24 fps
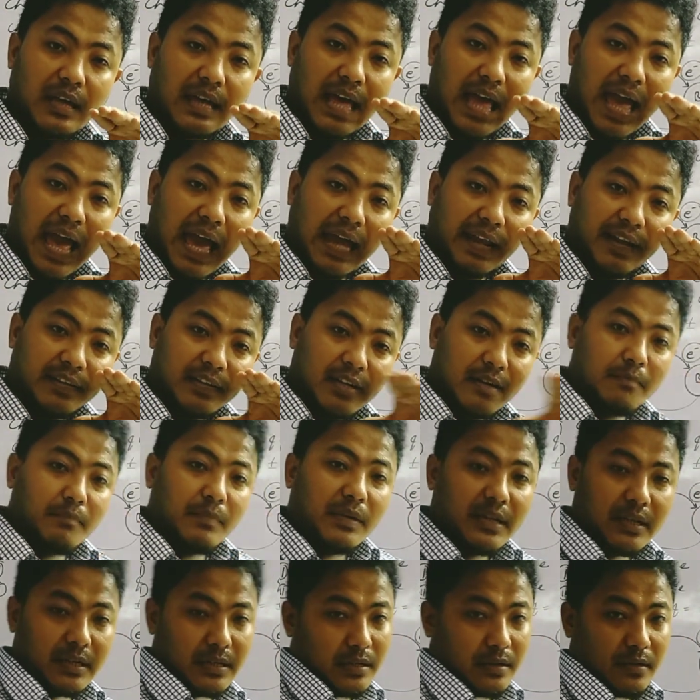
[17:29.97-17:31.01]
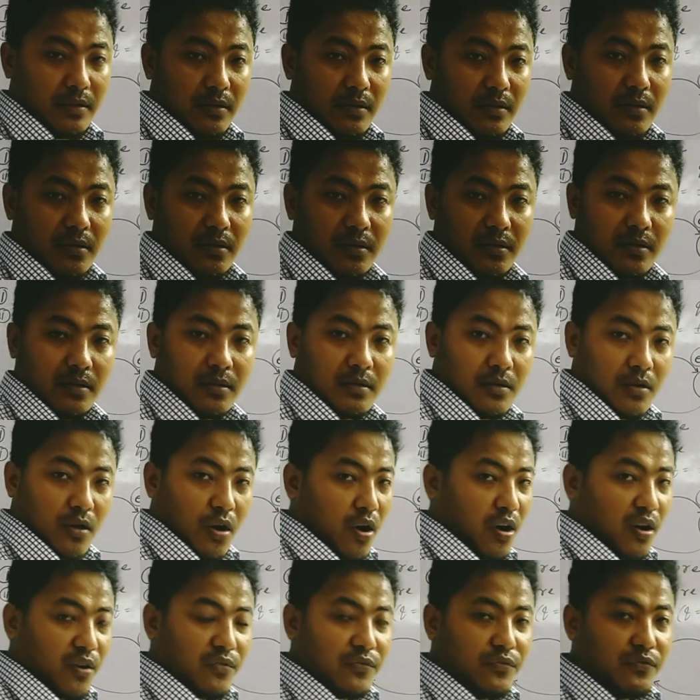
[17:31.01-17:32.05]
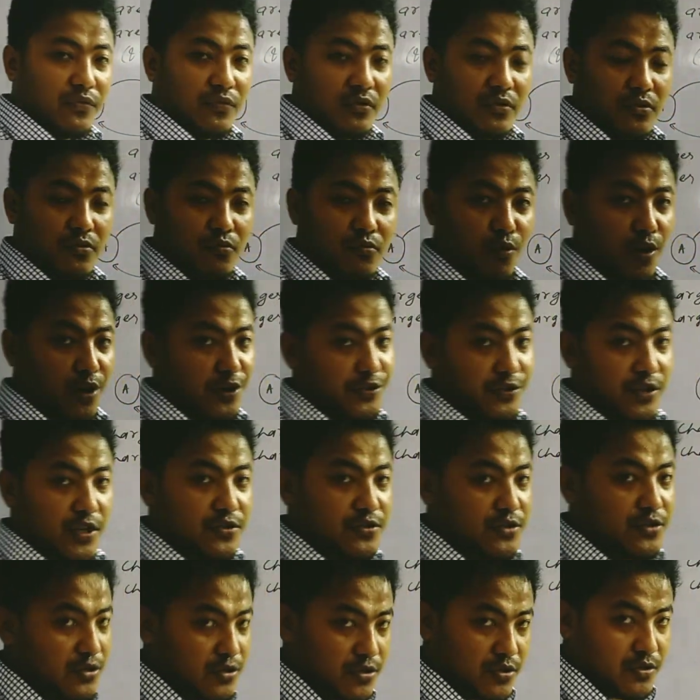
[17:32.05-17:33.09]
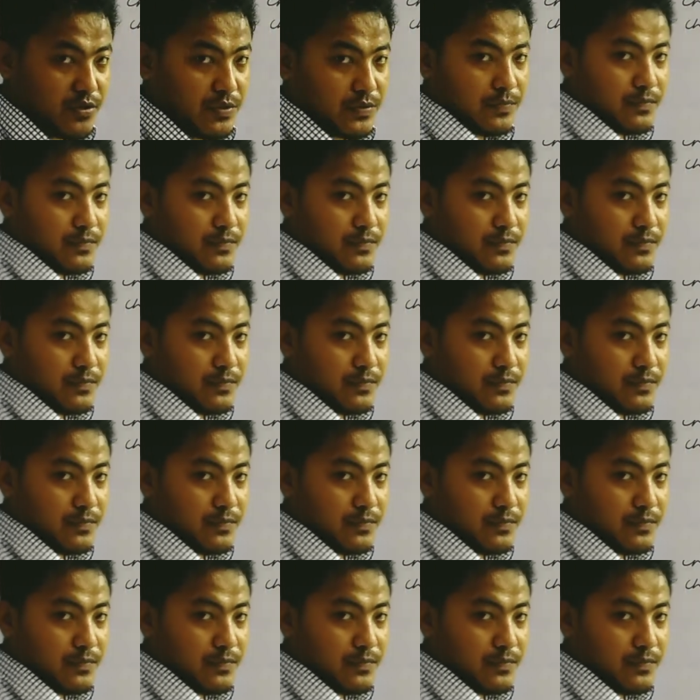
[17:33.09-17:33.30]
another meaning of quantization.